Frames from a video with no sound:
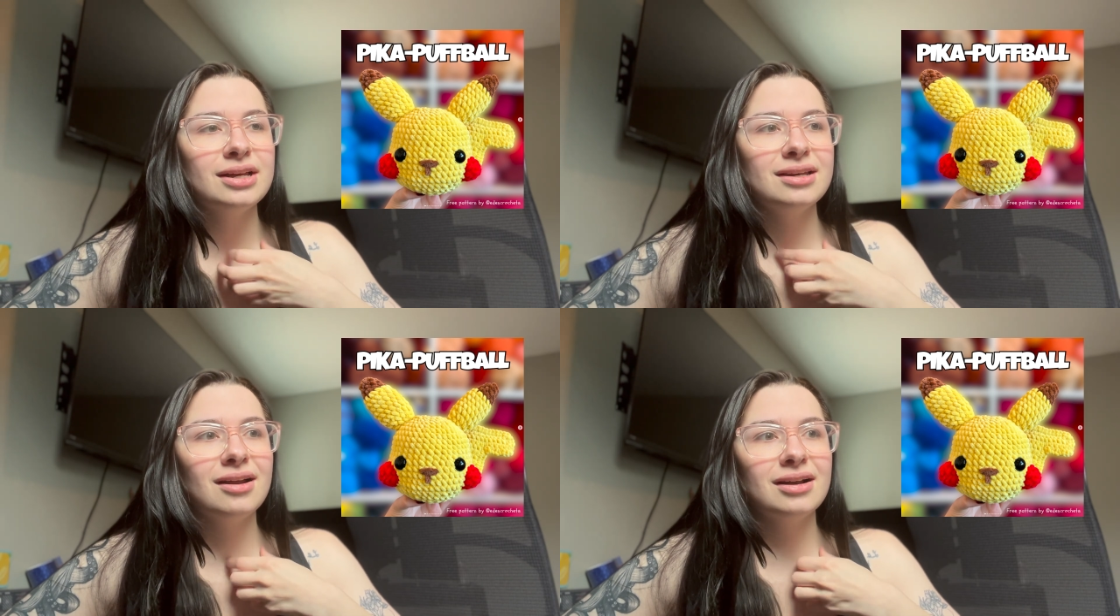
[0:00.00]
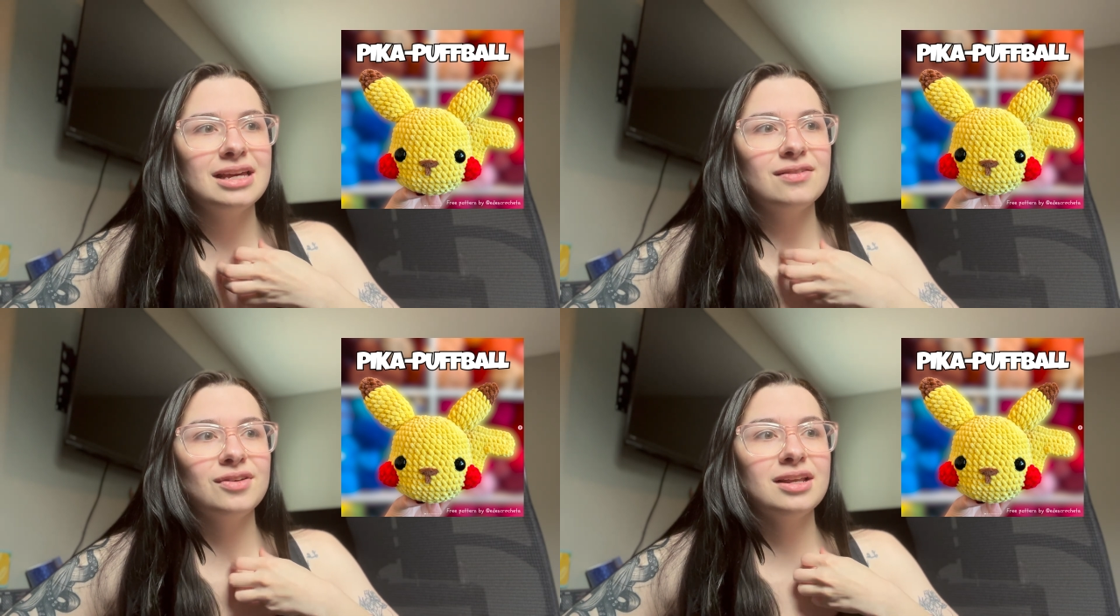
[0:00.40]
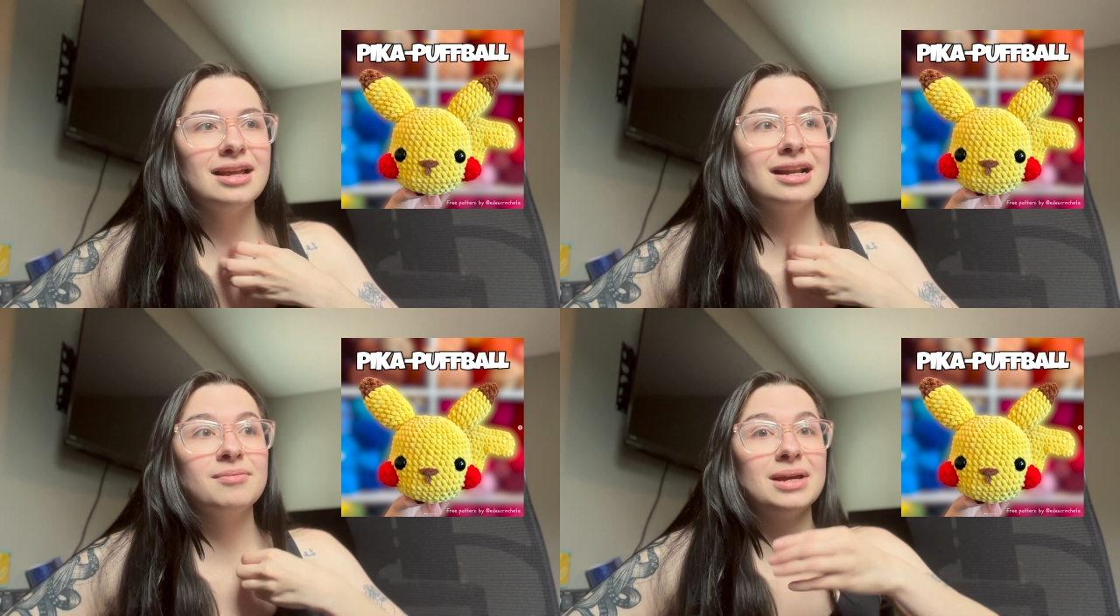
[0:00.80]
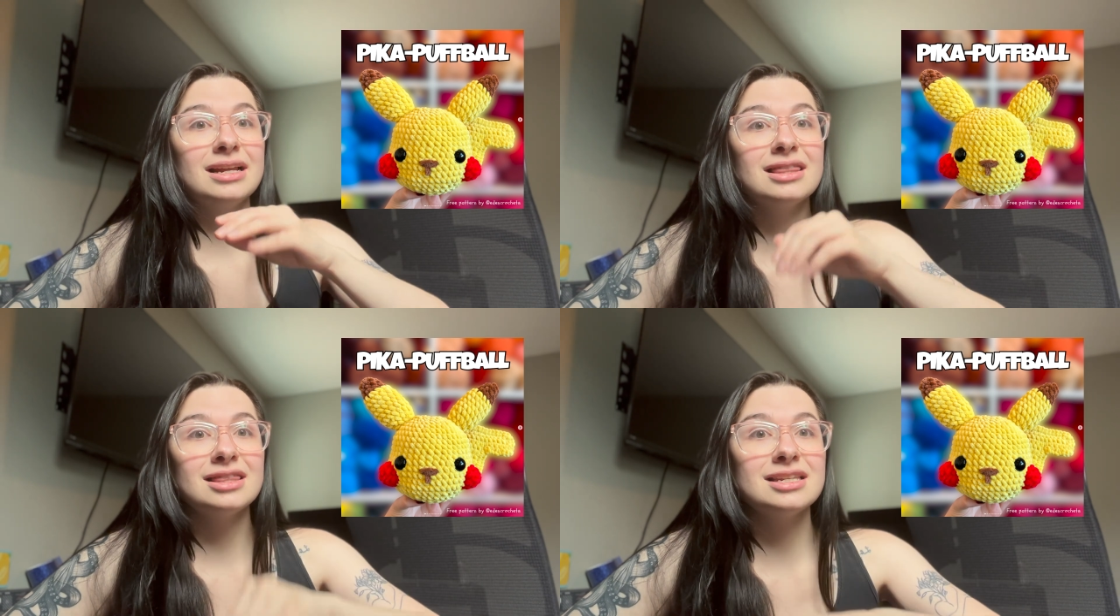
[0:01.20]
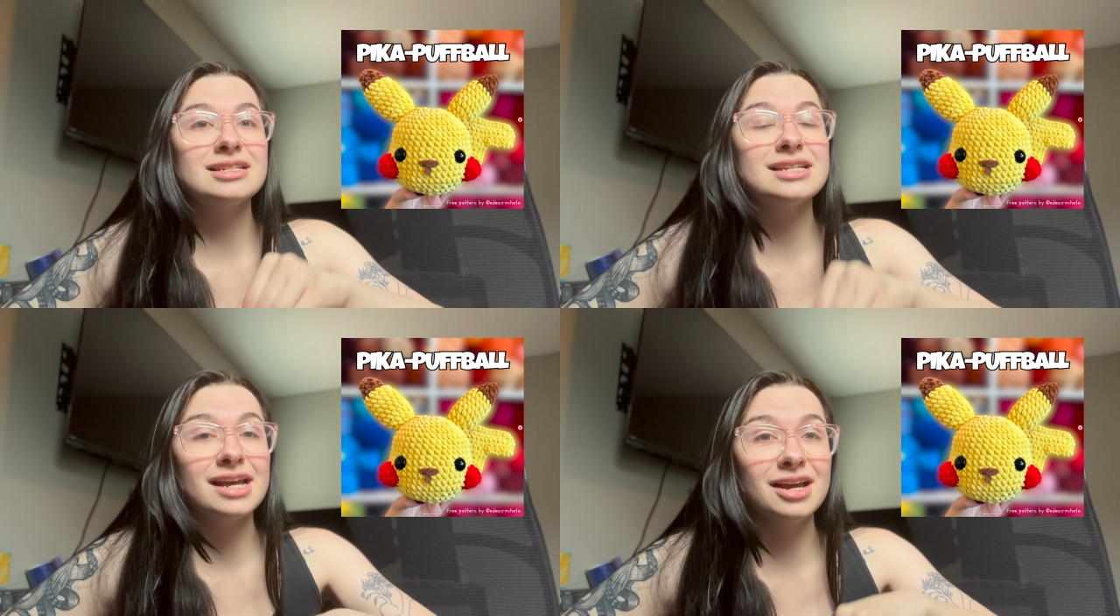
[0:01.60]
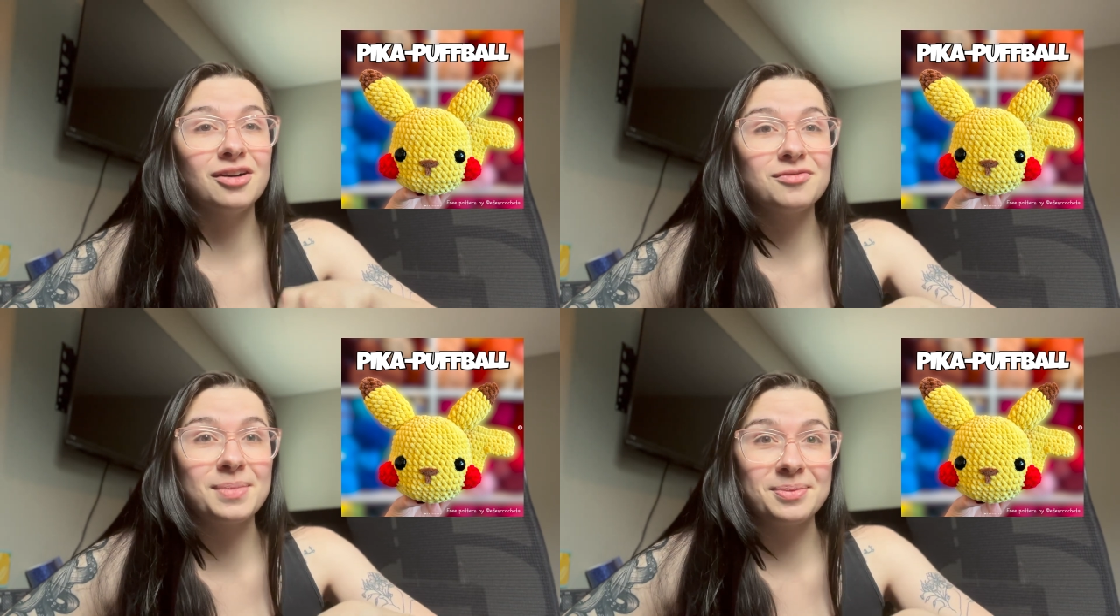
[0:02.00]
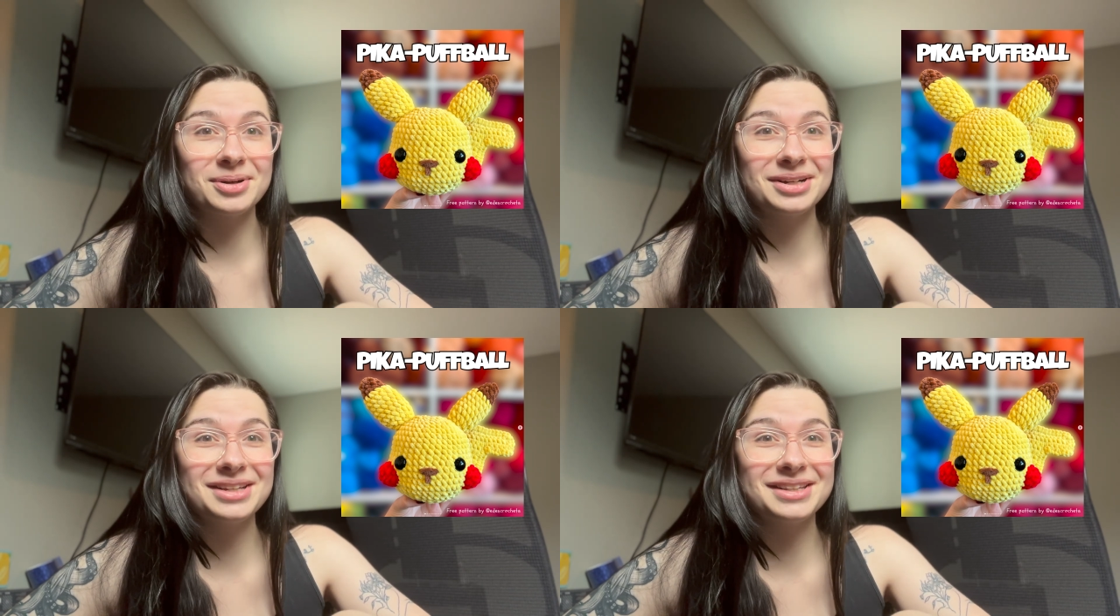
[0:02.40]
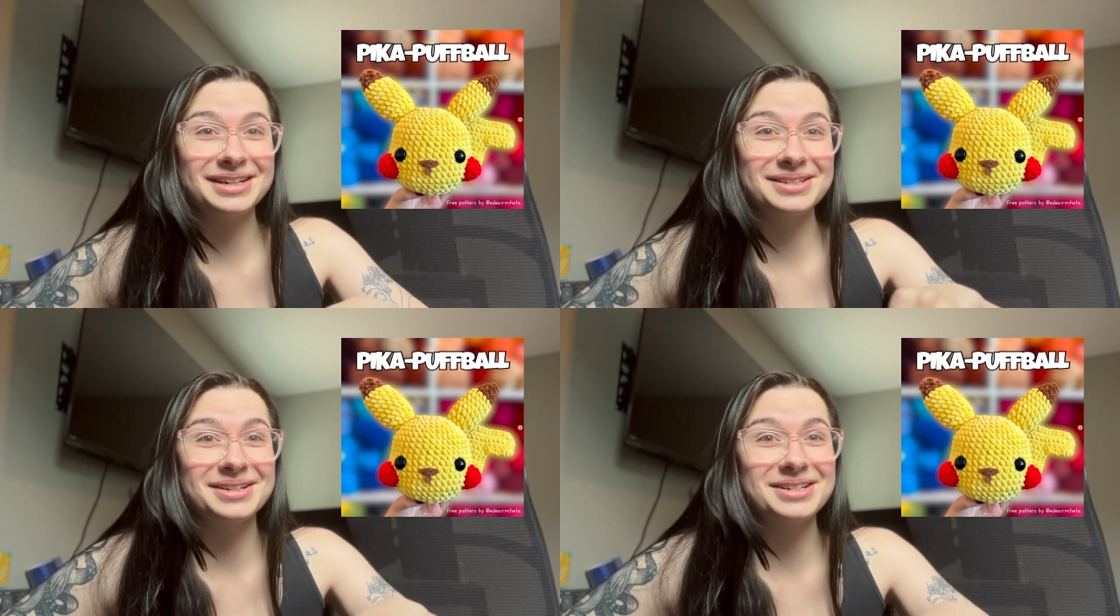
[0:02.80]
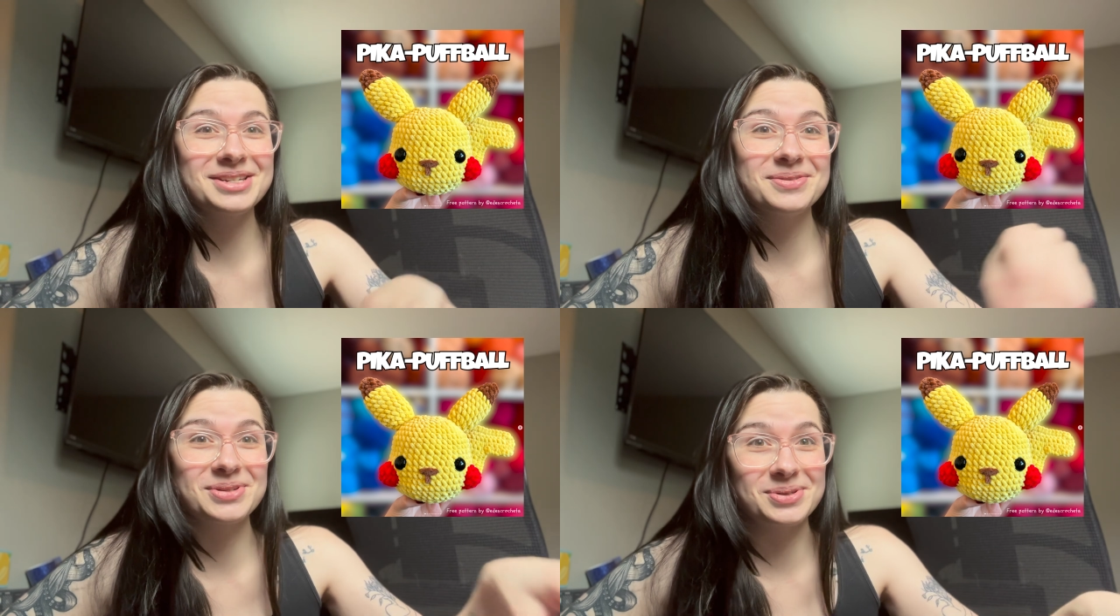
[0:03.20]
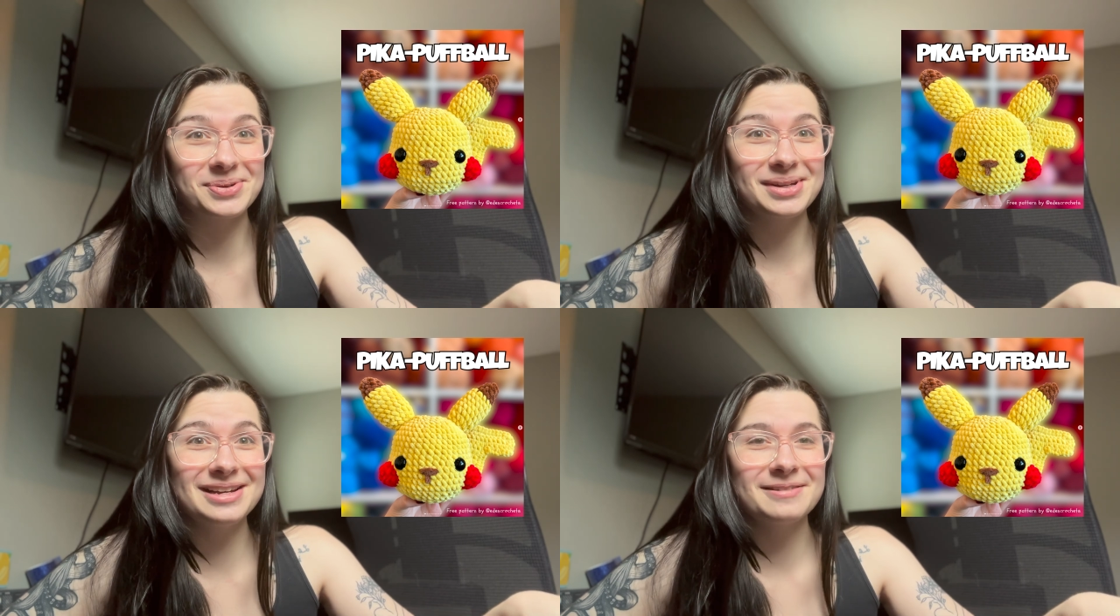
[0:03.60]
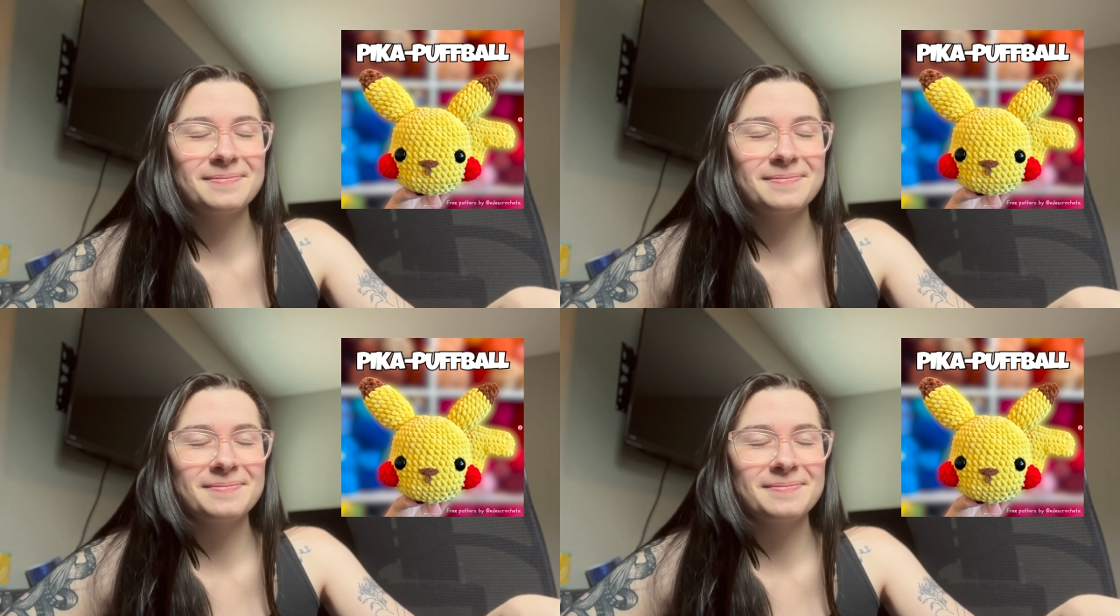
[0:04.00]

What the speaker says: not even, and I made it the day of my market that I took it to and sold it.